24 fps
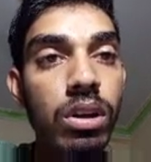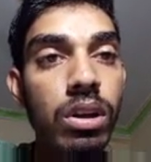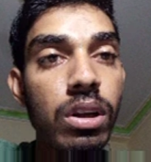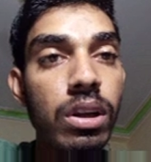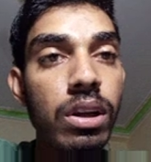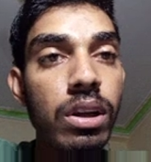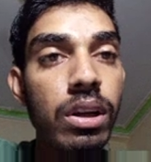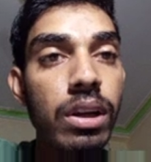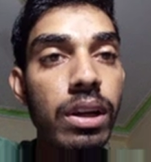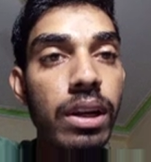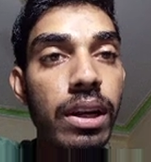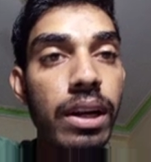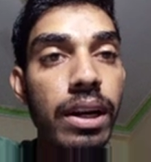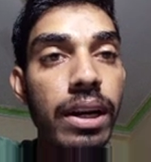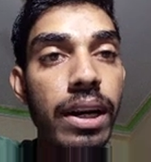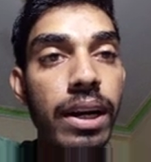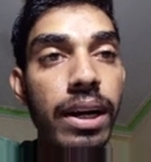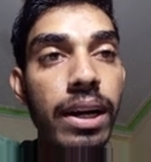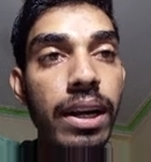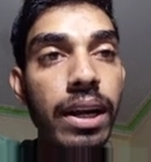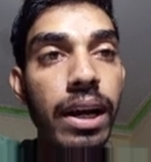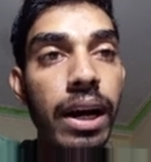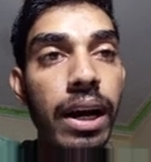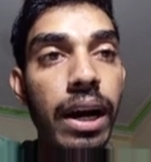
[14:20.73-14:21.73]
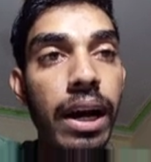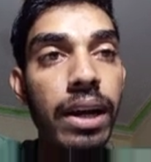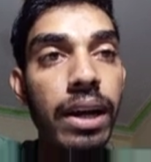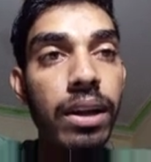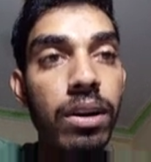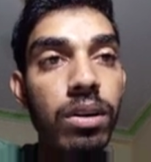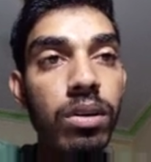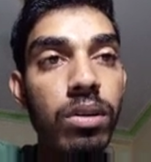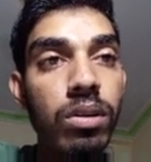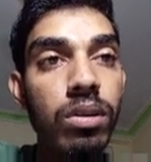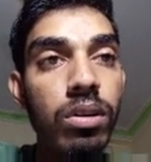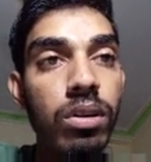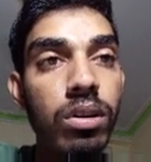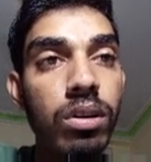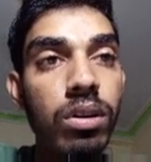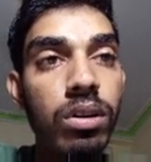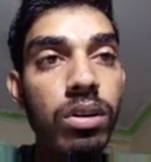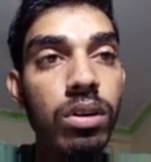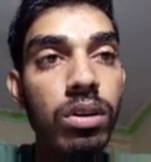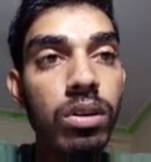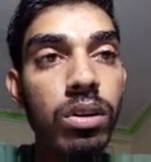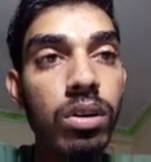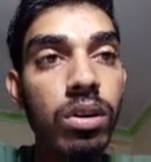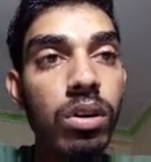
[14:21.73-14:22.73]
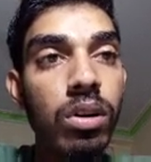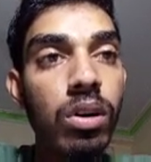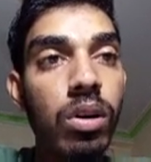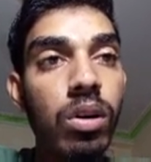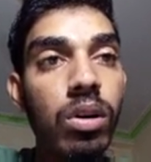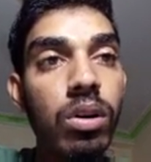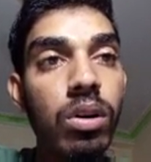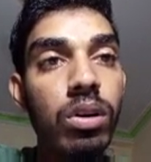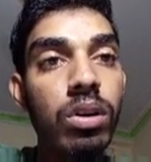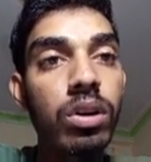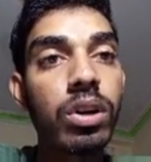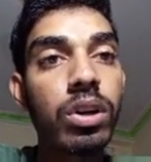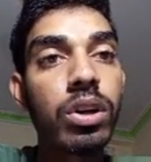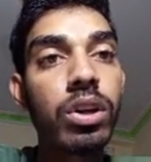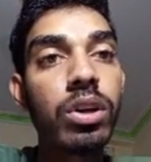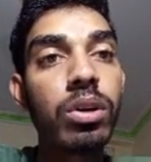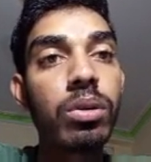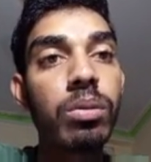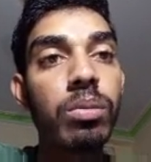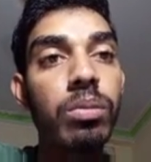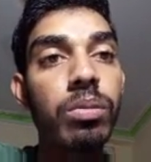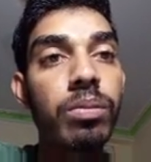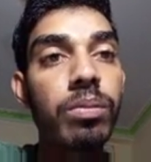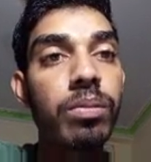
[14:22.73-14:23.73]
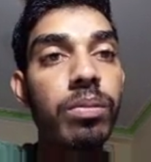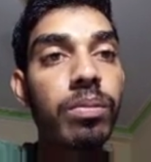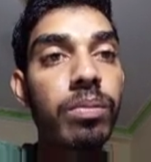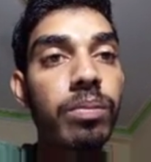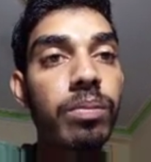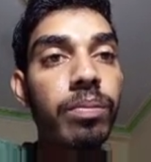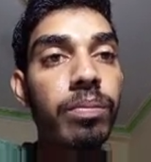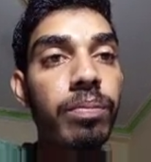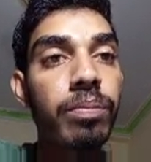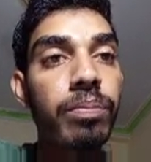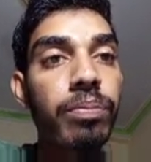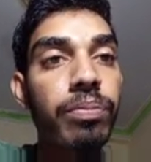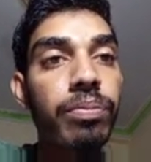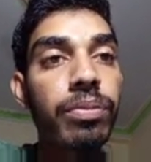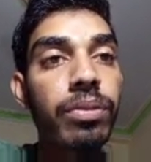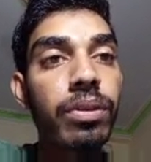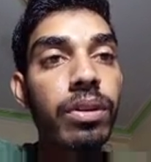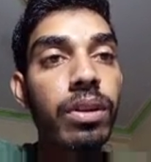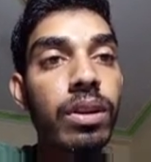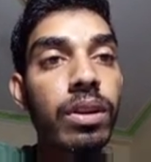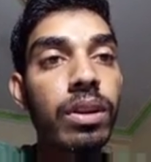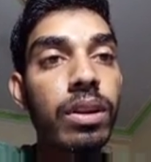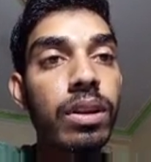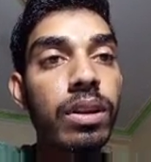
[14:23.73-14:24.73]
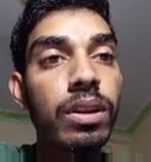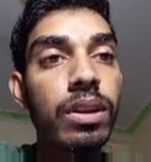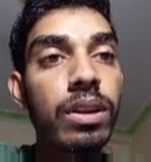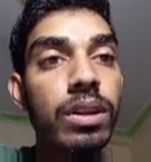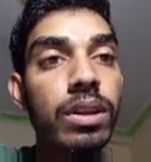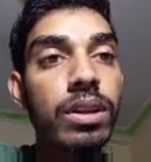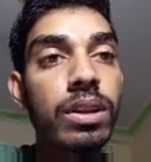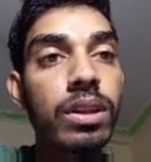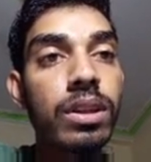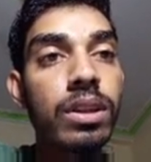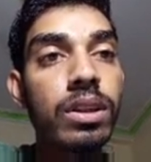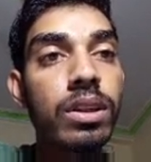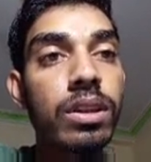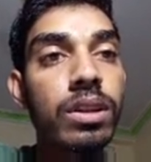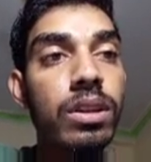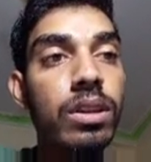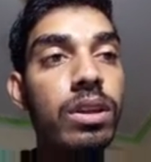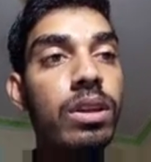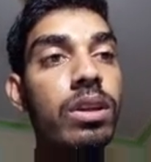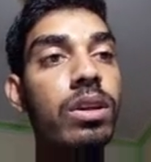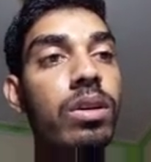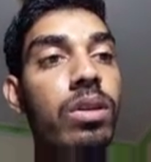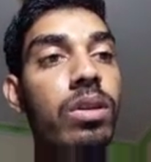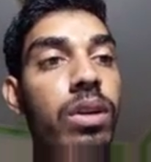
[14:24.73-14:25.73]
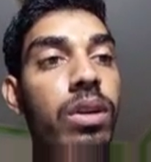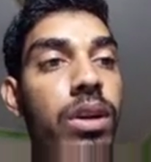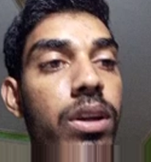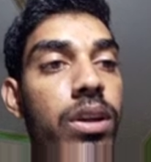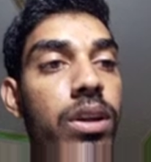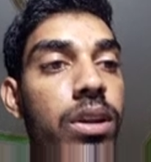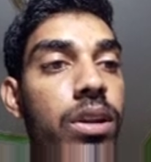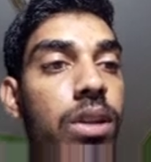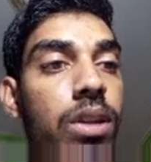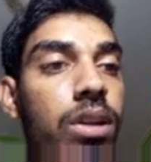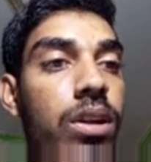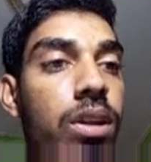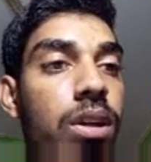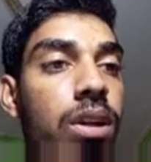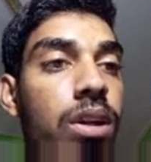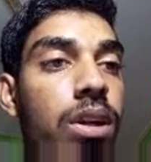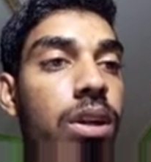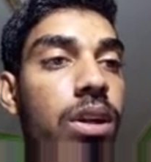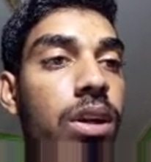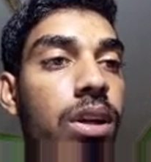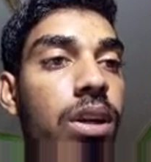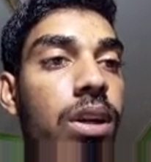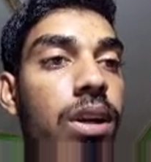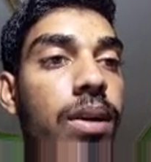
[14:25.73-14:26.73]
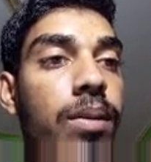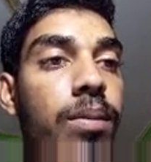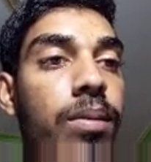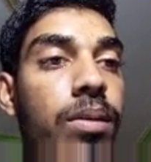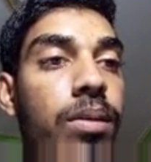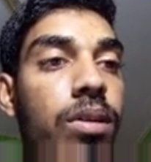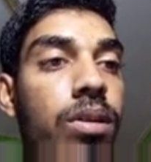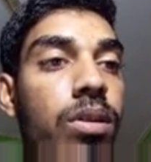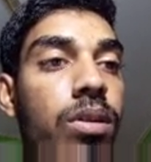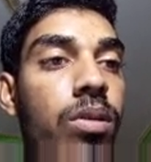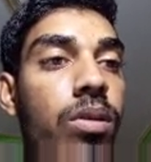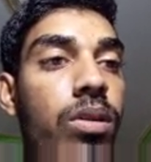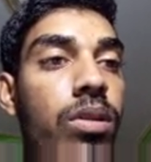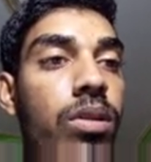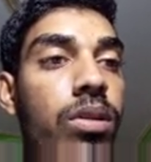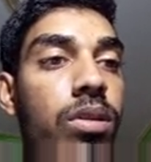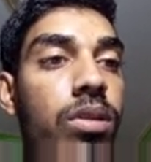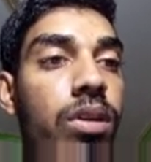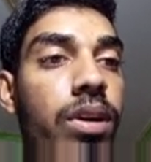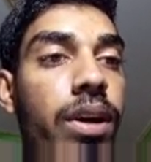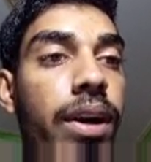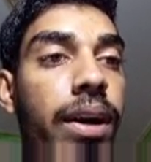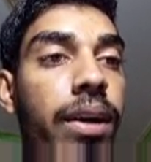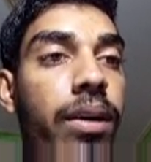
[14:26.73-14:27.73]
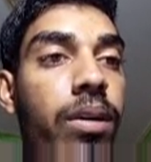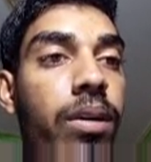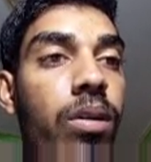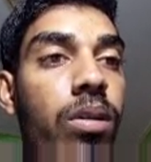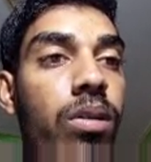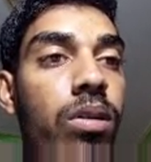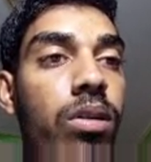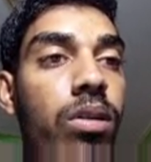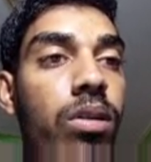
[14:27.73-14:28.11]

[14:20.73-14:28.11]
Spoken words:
red iron hot tube. This is okay. Let me draw in the red color.